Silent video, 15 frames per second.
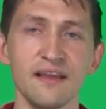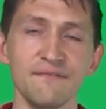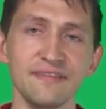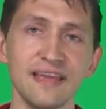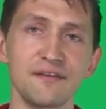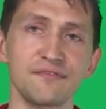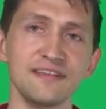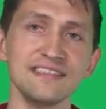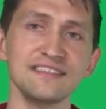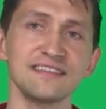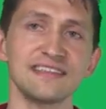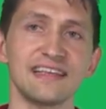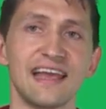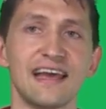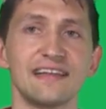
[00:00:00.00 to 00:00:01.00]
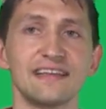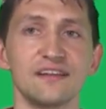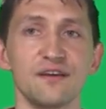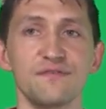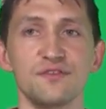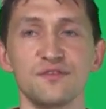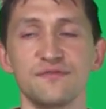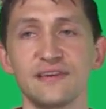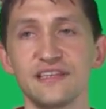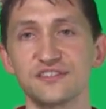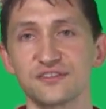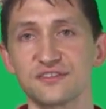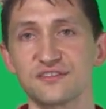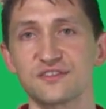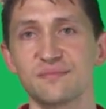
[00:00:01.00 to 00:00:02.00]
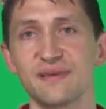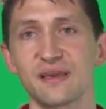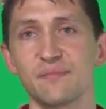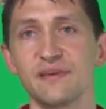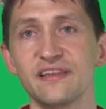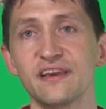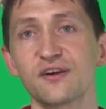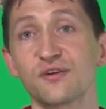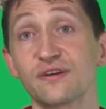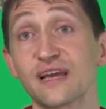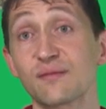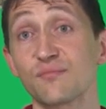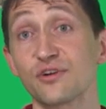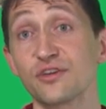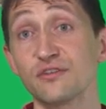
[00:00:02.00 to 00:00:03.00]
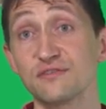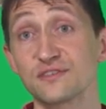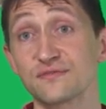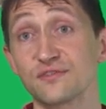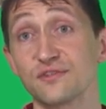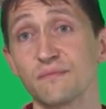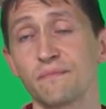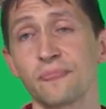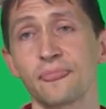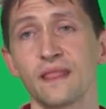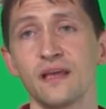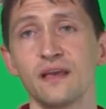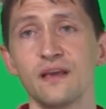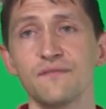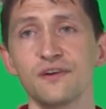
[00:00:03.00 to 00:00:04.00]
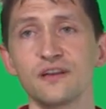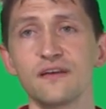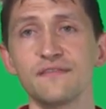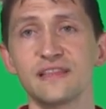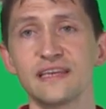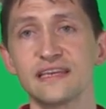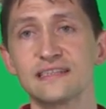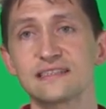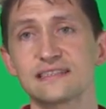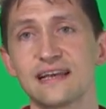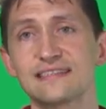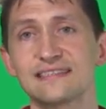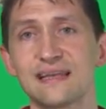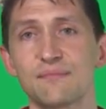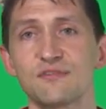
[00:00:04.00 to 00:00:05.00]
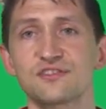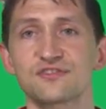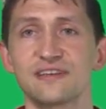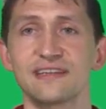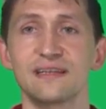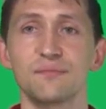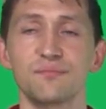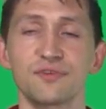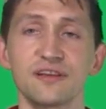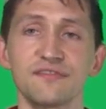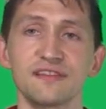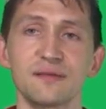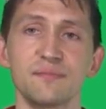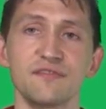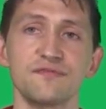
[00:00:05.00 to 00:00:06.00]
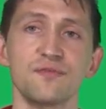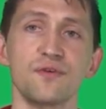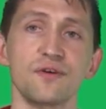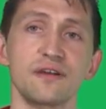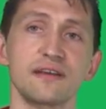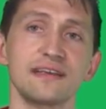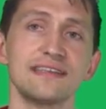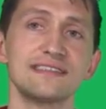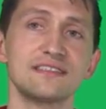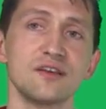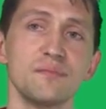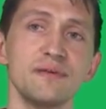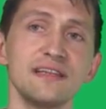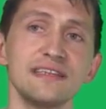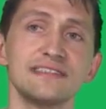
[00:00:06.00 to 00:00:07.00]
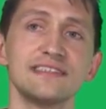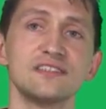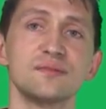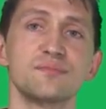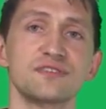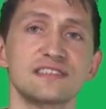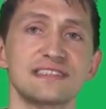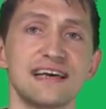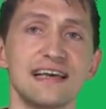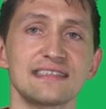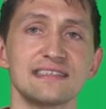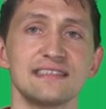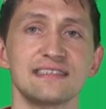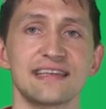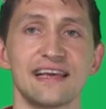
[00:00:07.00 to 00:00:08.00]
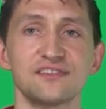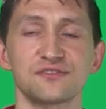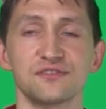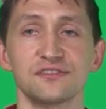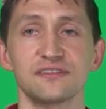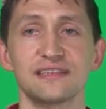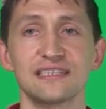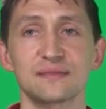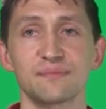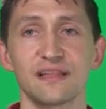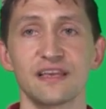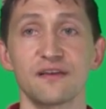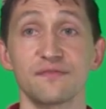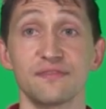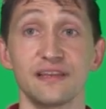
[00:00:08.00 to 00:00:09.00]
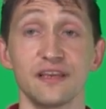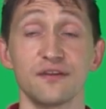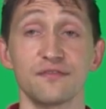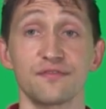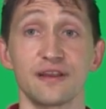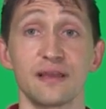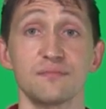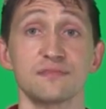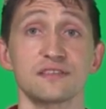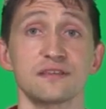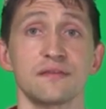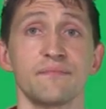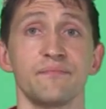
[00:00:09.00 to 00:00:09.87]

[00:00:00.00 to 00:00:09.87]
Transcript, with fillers: We have recently added a few features to make Media Codec more useful. One of these, as demonstrated briefly before, is the ability to precisely schedule the display of video frames.